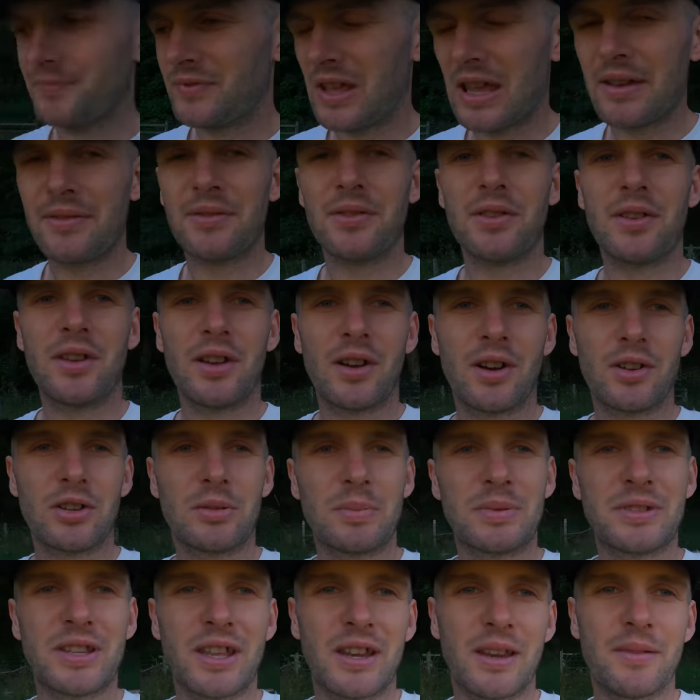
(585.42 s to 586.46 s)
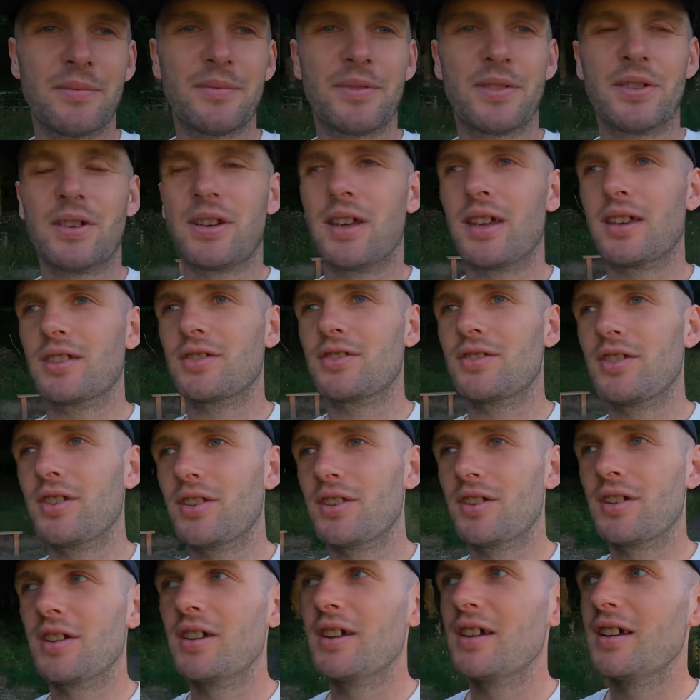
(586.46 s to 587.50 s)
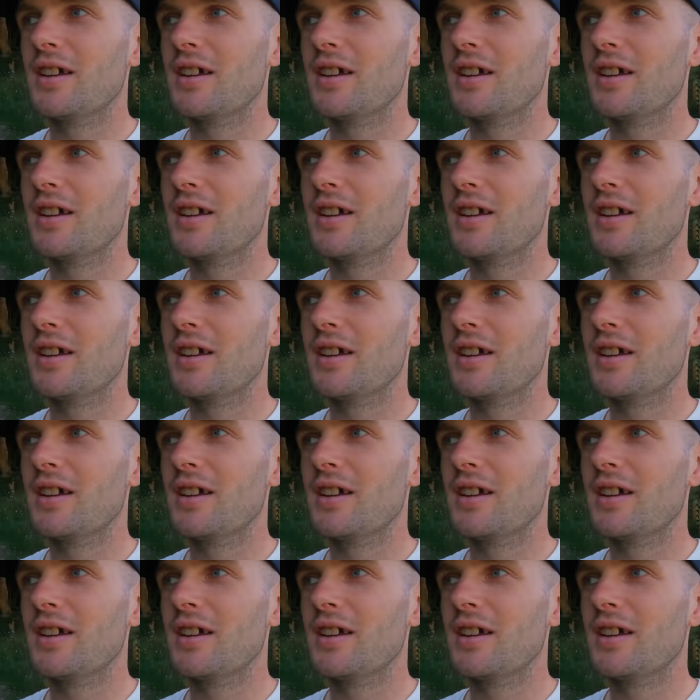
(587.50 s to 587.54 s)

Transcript: Definitely 100% in for it next year.